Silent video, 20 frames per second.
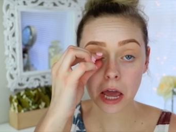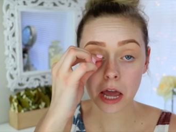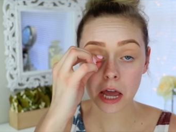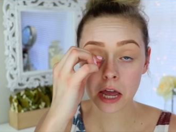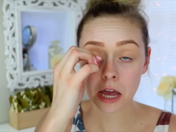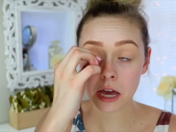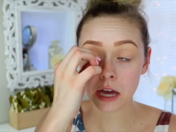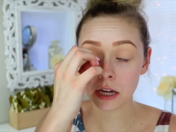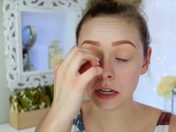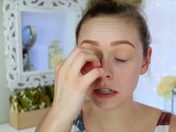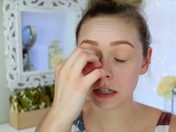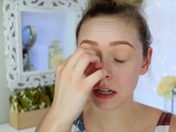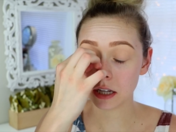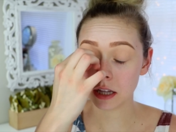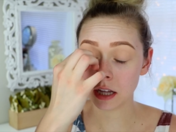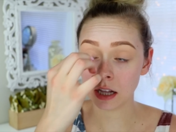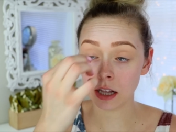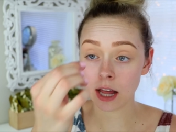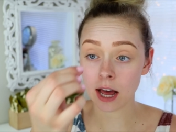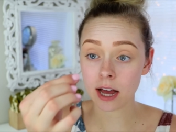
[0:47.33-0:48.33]
And
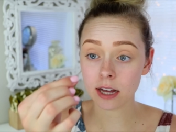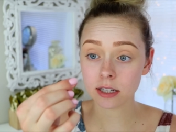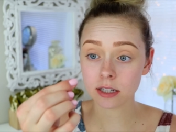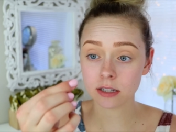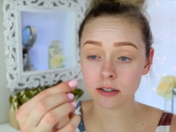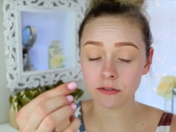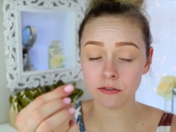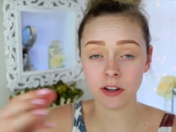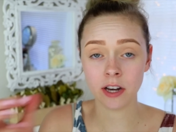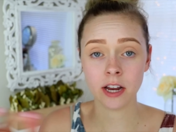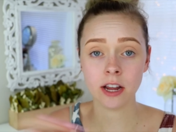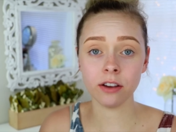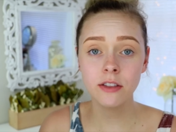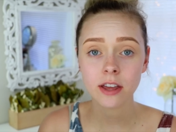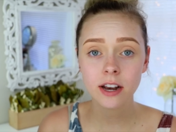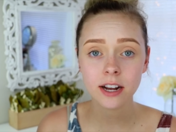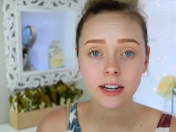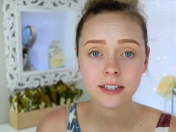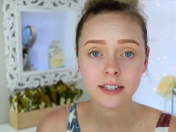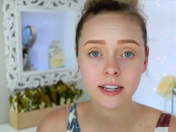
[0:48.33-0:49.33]
the last video
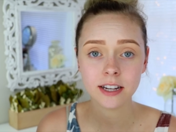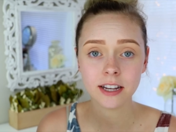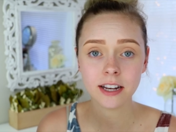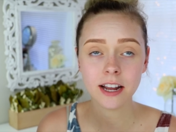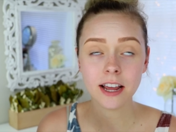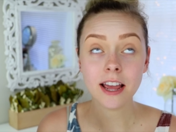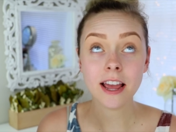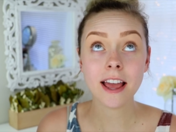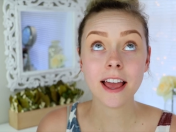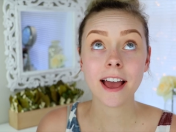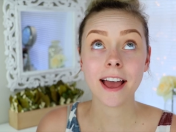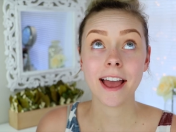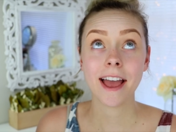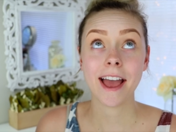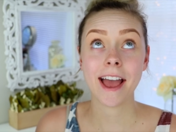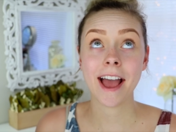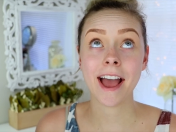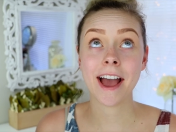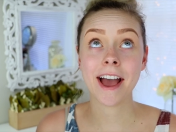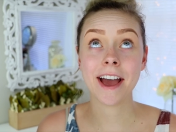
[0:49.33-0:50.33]
that I did,
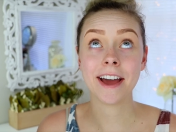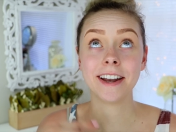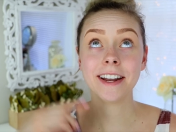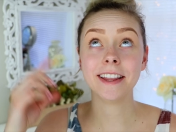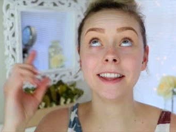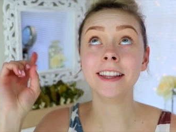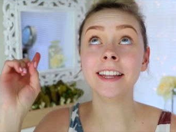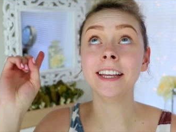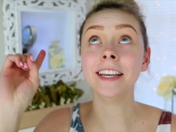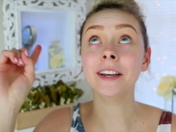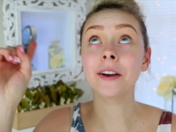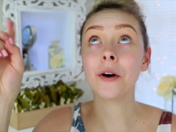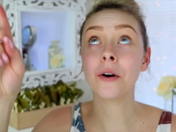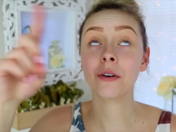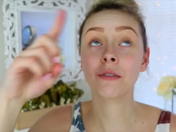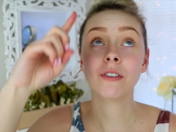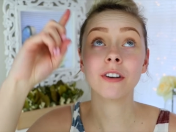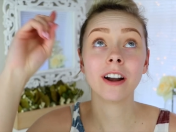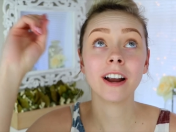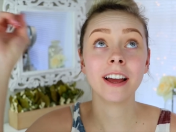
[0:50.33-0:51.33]
had the
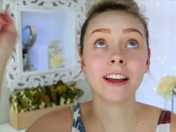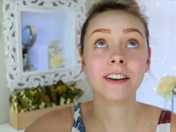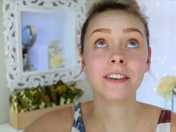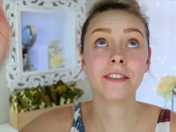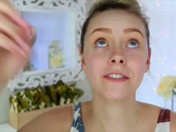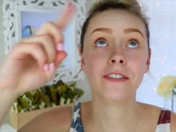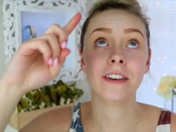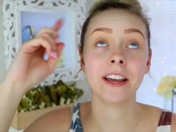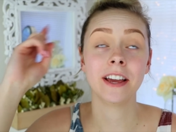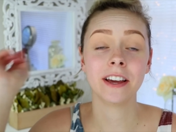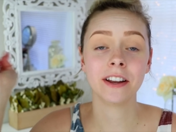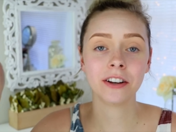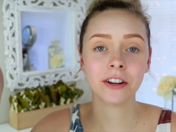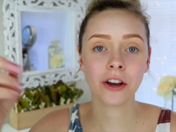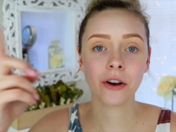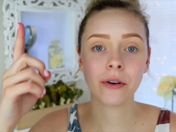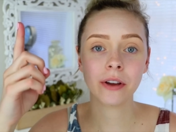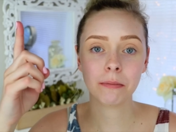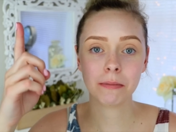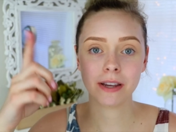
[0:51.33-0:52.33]
overhead fan
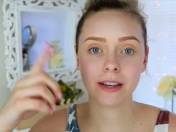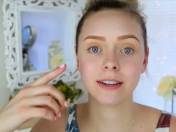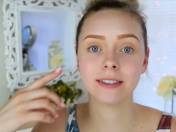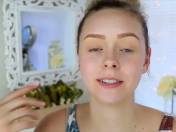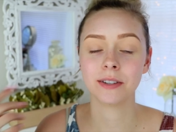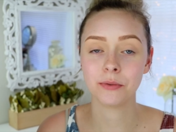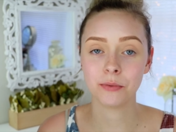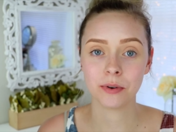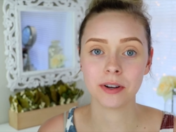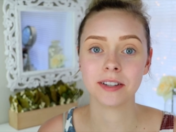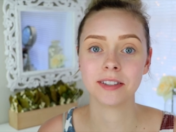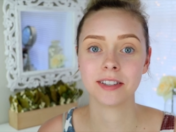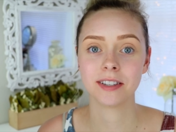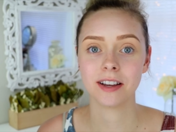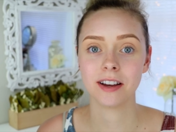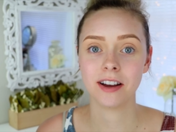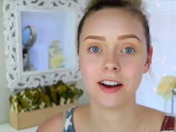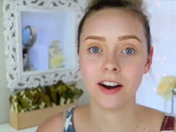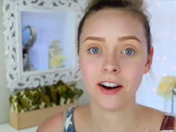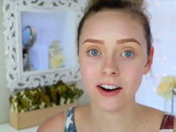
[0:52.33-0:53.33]
going because it was
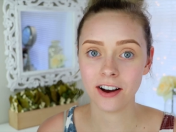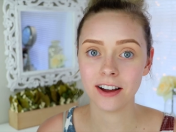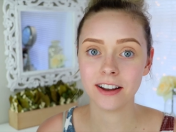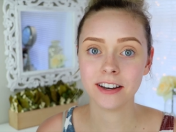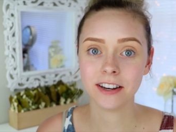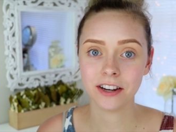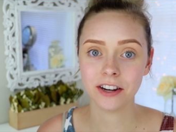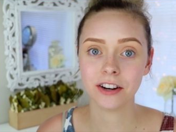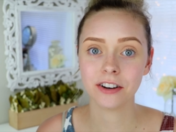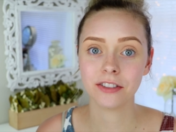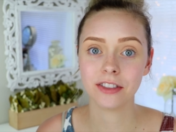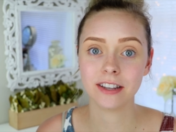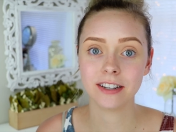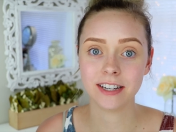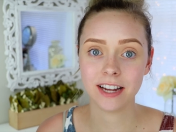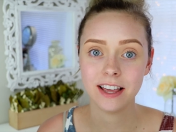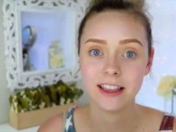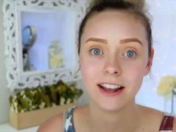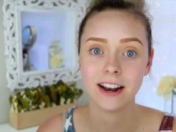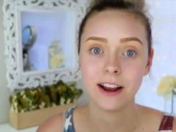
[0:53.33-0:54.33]
hot in here the
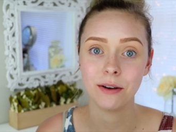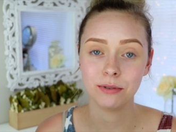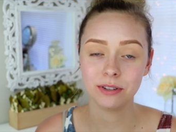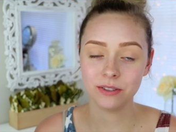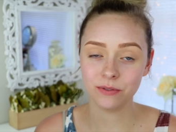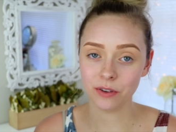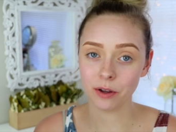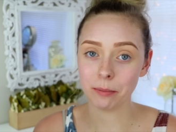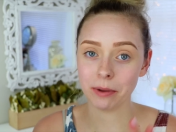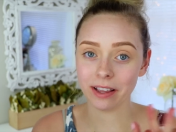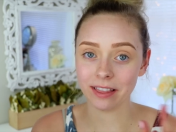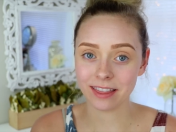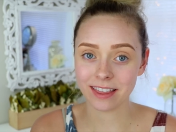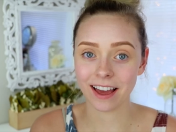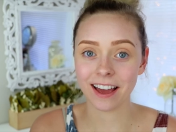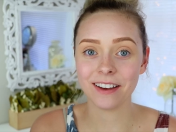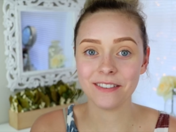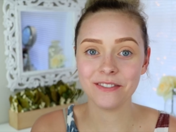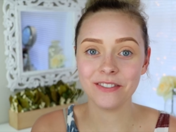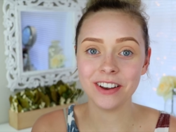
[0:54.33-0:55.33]
day that I was filming
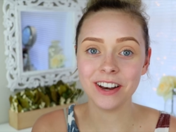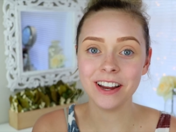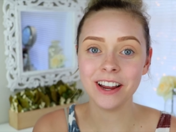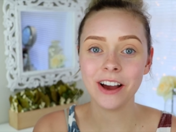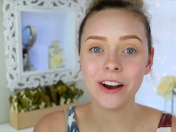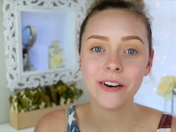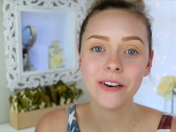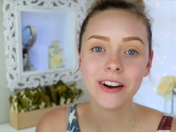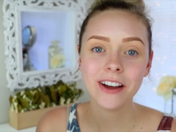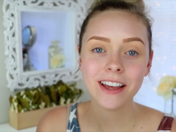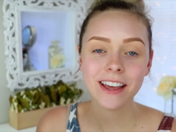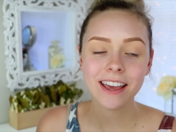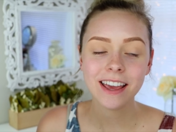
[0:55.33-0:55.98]
that video